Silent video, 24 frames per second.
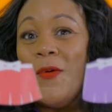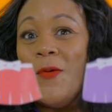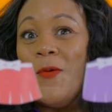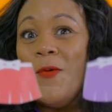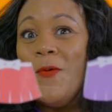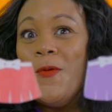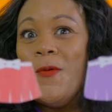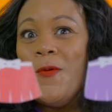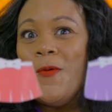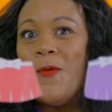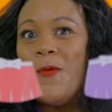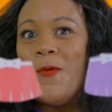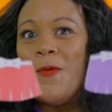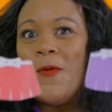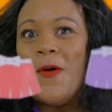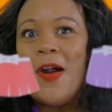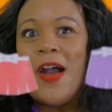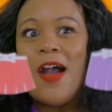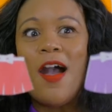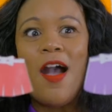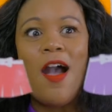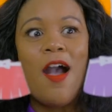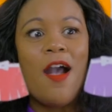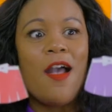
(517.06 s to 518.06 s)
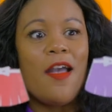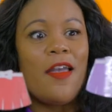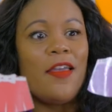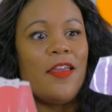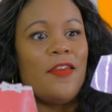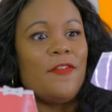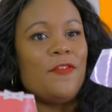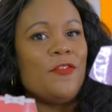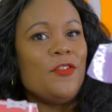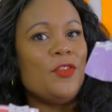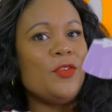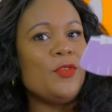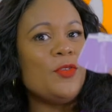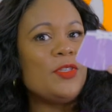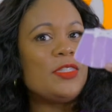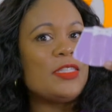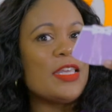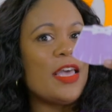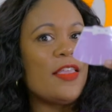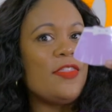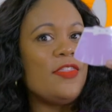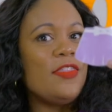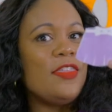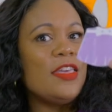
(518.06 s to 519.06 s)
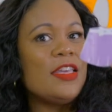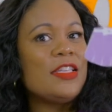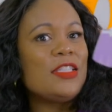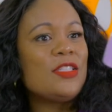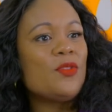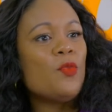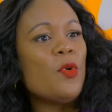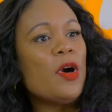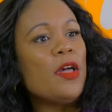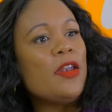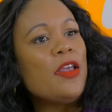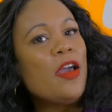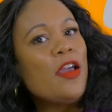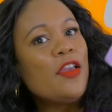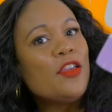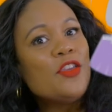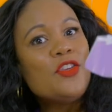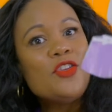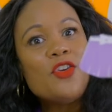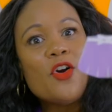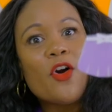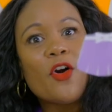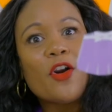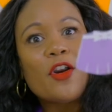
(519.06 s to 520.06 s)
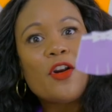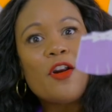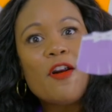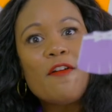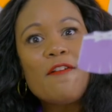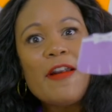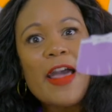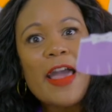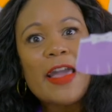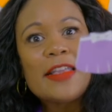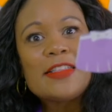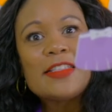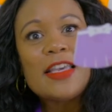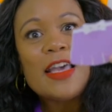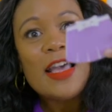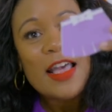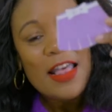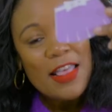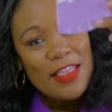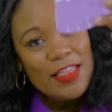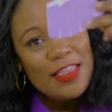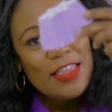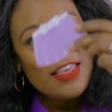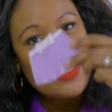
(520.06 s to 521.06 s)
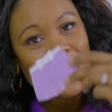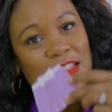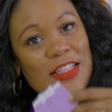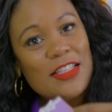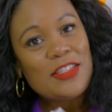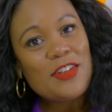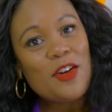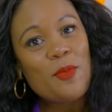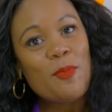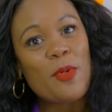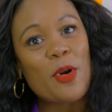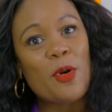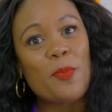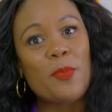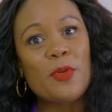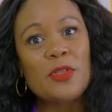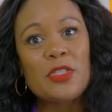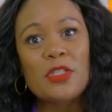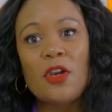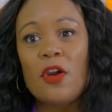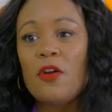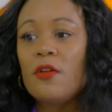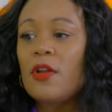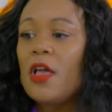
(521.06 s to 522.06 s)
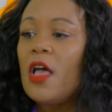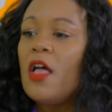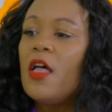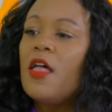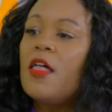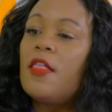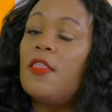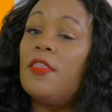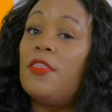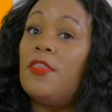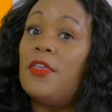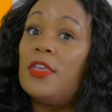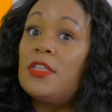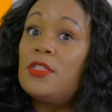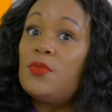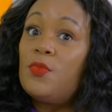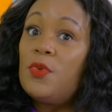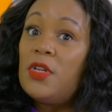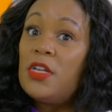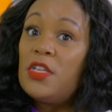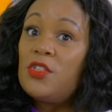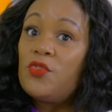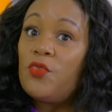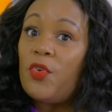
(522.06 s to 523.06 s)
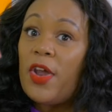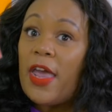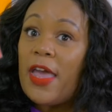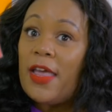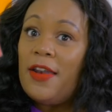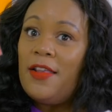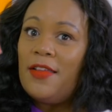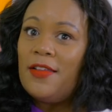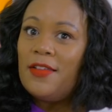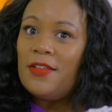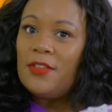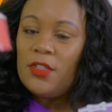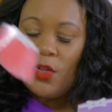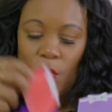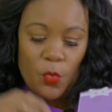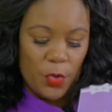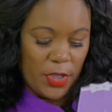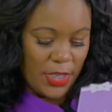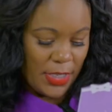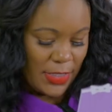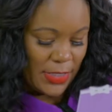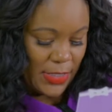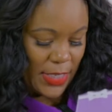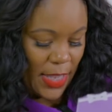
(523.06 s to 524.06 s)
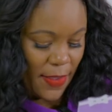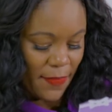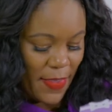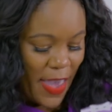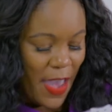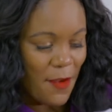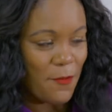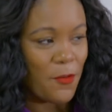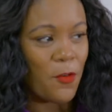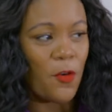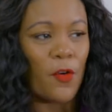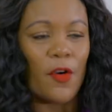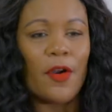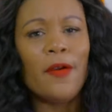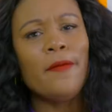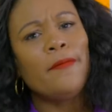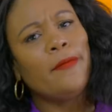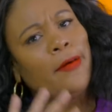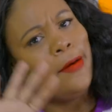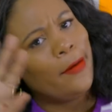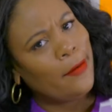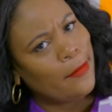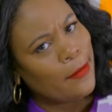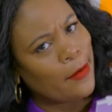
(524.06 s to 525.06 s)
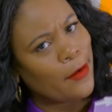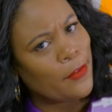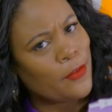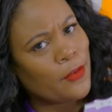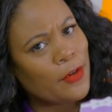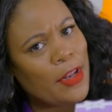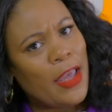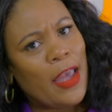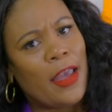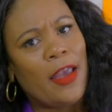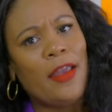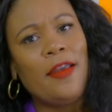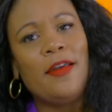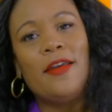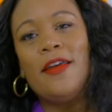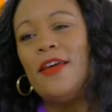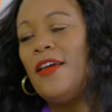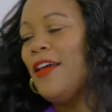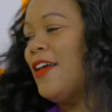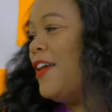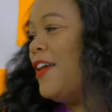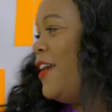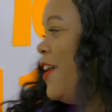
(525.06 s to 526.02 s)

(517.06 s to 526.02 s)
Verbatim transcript: Ooh, if you said this one, you're correct. This is her purple skirt. This one is red, so we can say that for another day.